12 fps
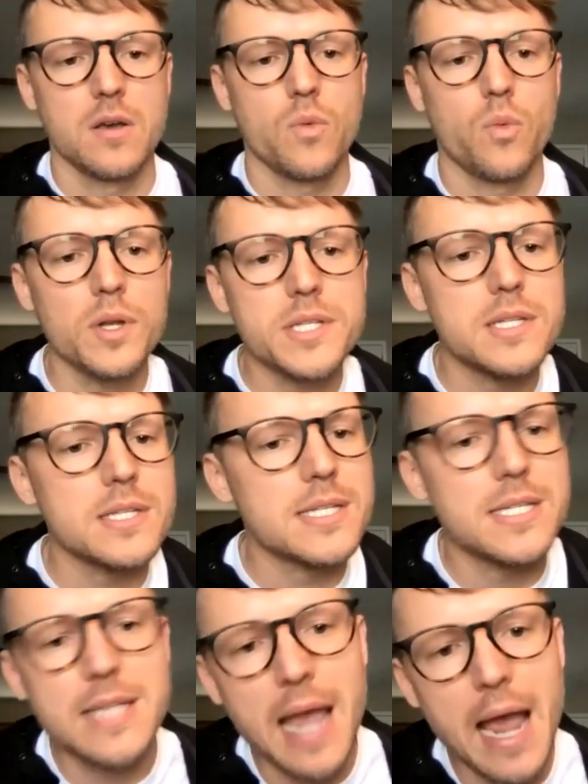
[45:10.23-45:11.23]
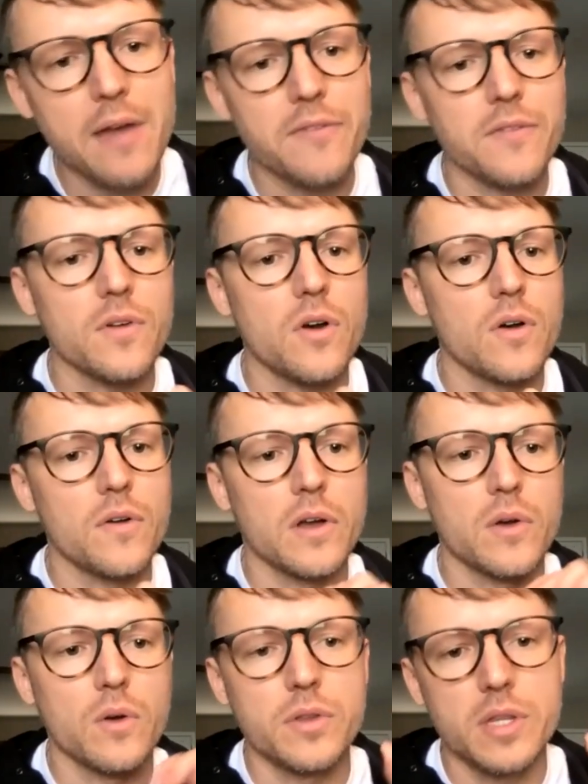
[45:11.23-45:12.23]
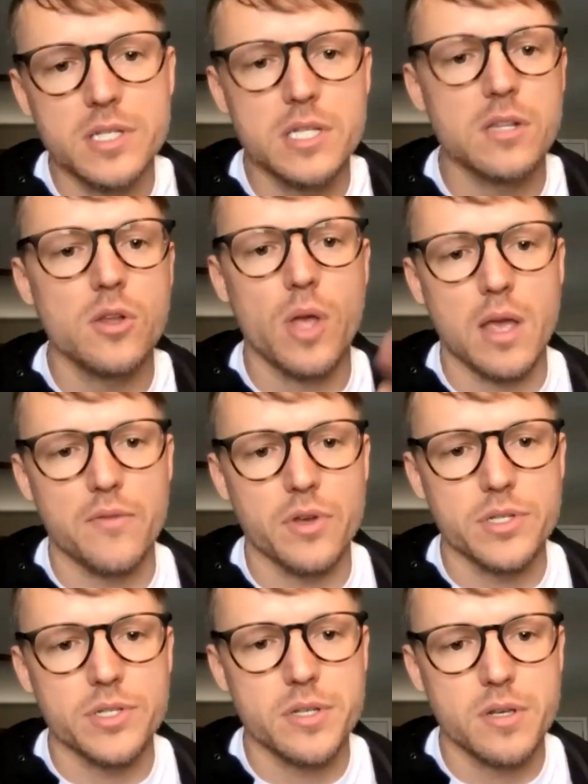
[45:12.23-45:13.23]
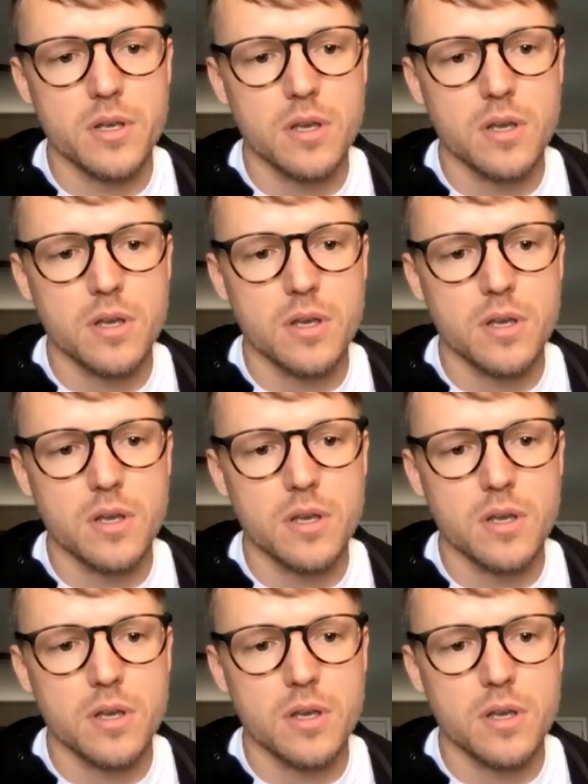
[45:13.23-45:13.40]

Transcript: What's the stat that Zillow gave us?